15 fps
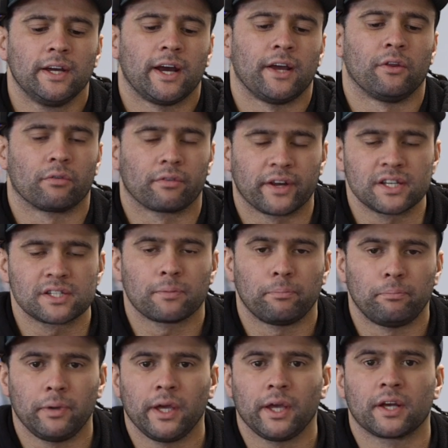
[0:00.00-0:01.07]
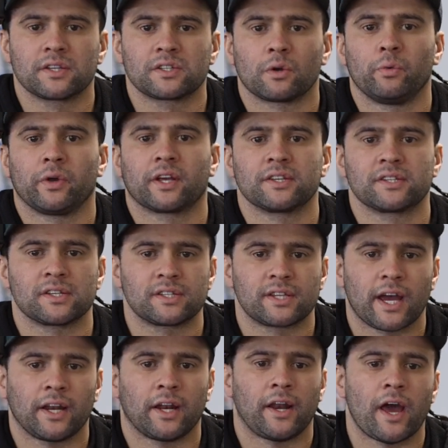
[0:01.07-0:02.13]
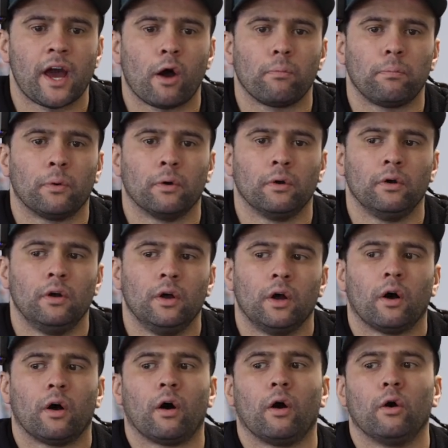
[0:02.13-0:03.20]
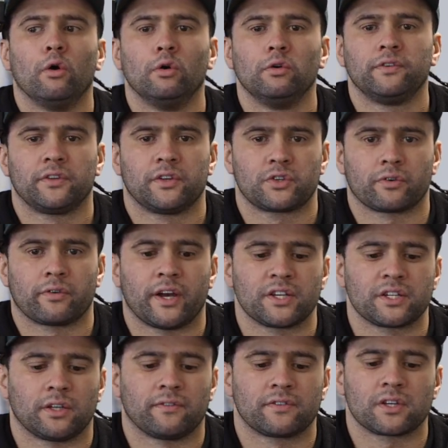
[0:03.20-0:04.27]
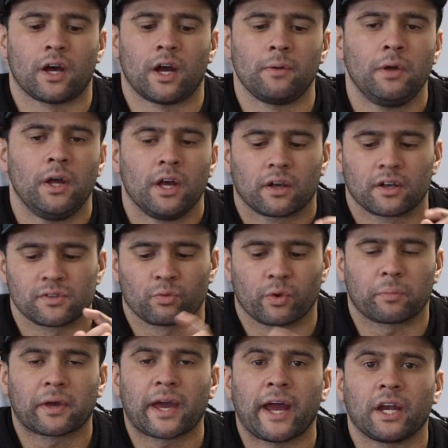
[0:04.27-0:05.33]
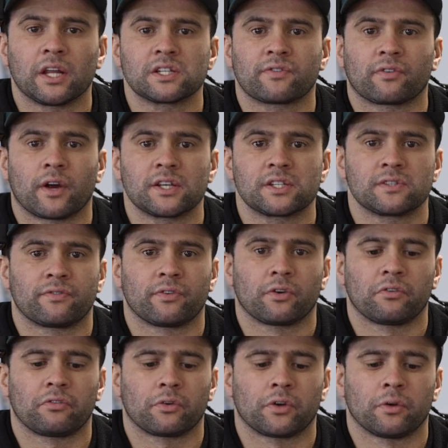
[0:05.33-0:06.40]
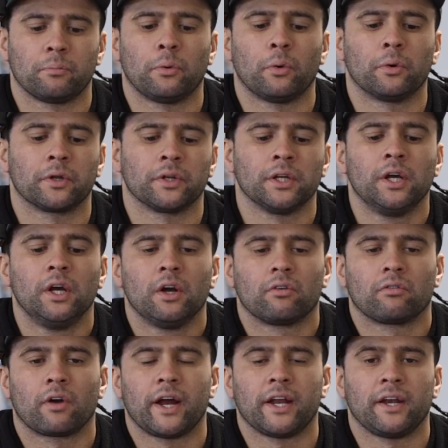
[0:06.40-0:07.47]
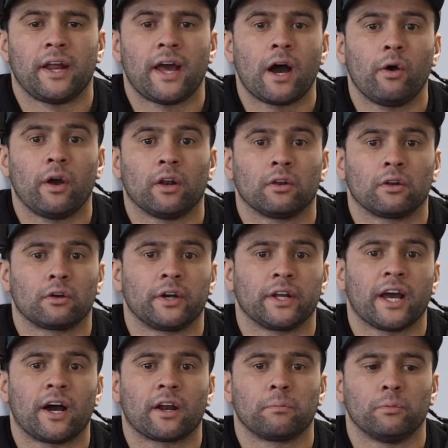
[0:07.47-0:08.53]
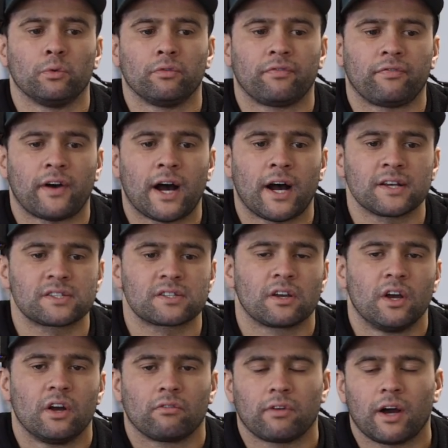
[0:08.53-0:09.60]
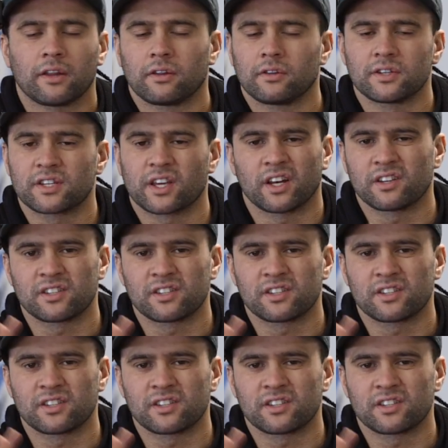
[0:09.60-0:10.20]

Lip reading: And the reason being is so we can sustain an output over the duration of time, because rep cadence for us is very, very important right now, and learning how to move fast rather than just getting